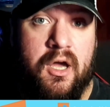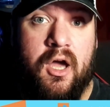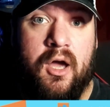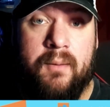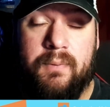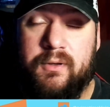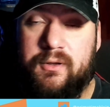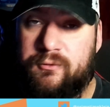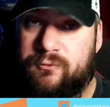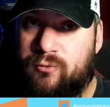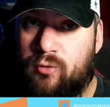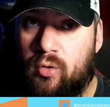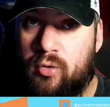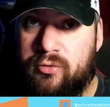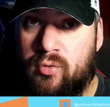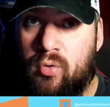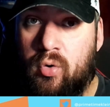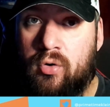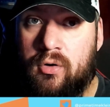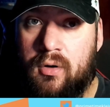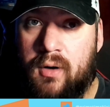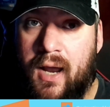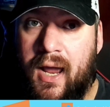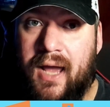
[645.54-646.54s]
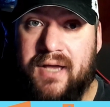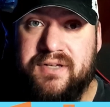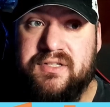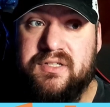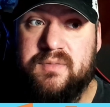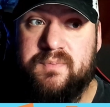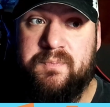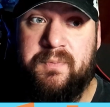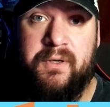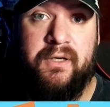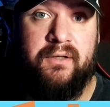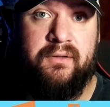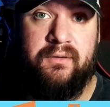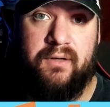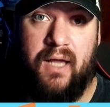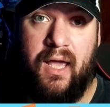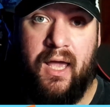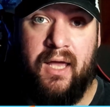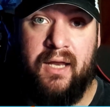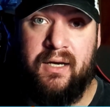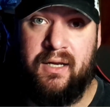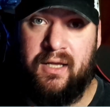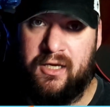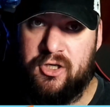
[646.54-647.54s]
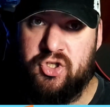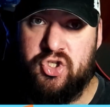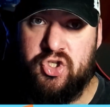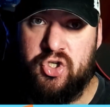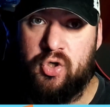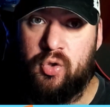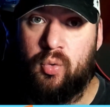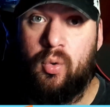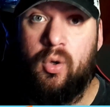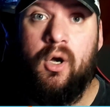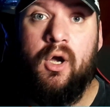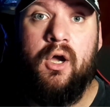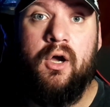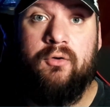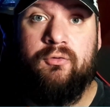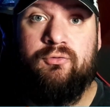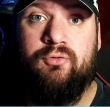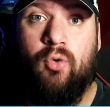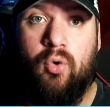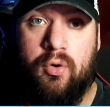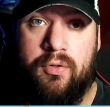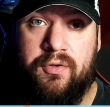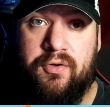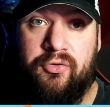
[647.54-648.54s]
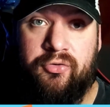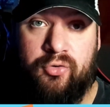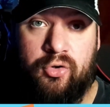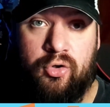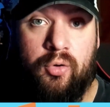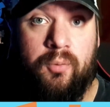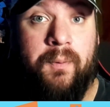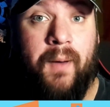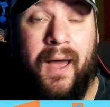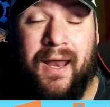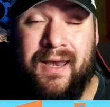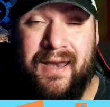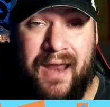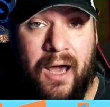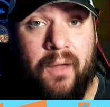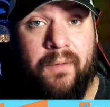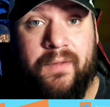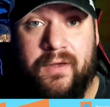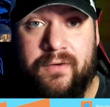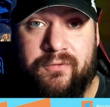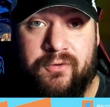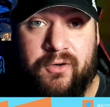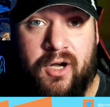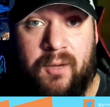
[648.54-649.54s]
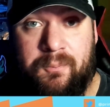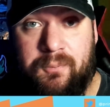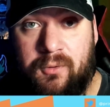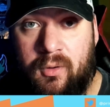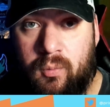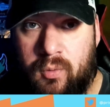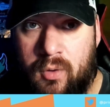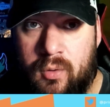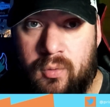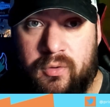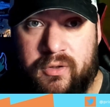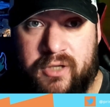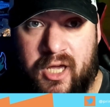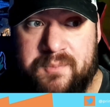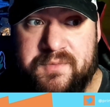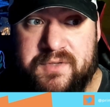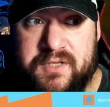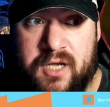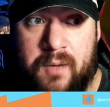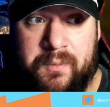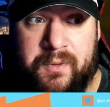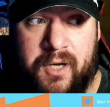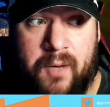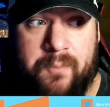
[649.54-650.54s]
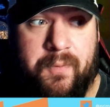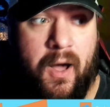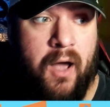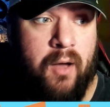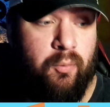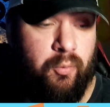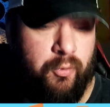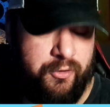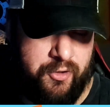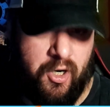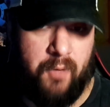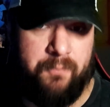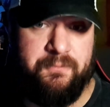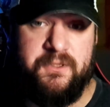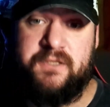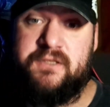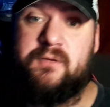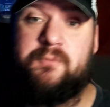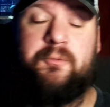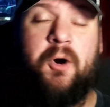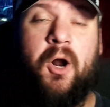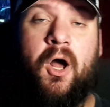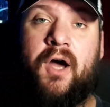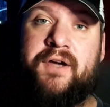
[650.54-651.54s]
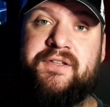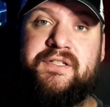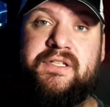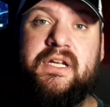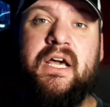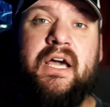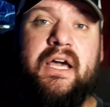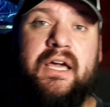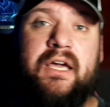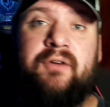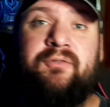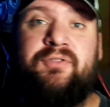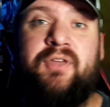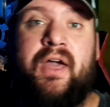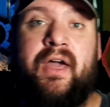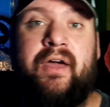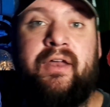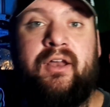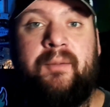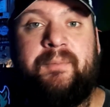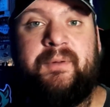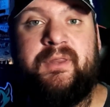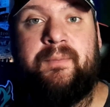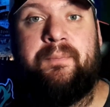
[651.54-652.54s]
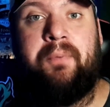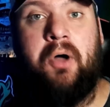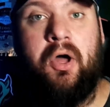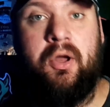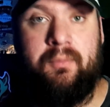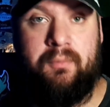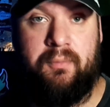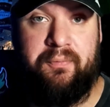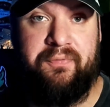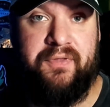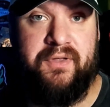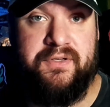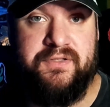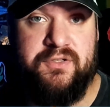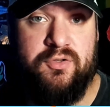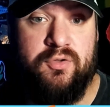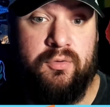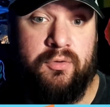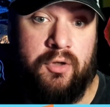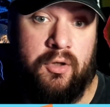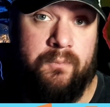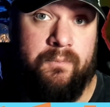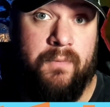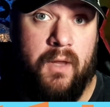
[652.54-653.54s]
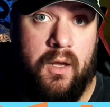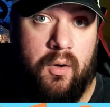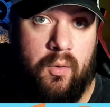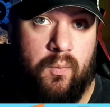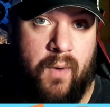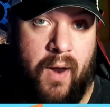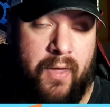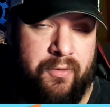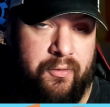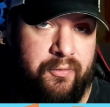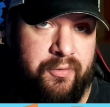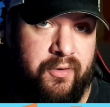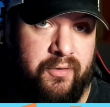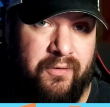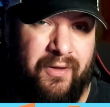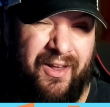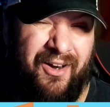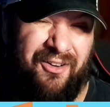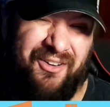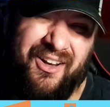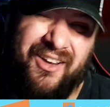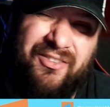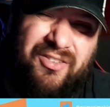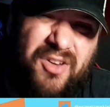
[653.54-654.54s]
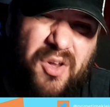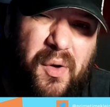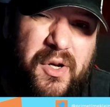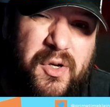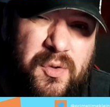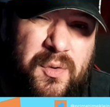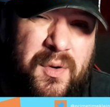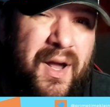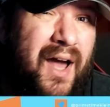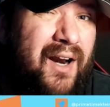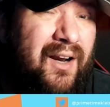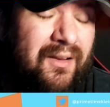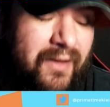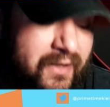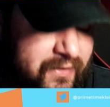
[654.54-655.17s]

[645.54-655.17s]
But the 4th quarter has been an issue for this group, and now they have a couple of road games coming up. I would not be surprised if they end up at the bottom of this sooner rather than later, even though I do kind of like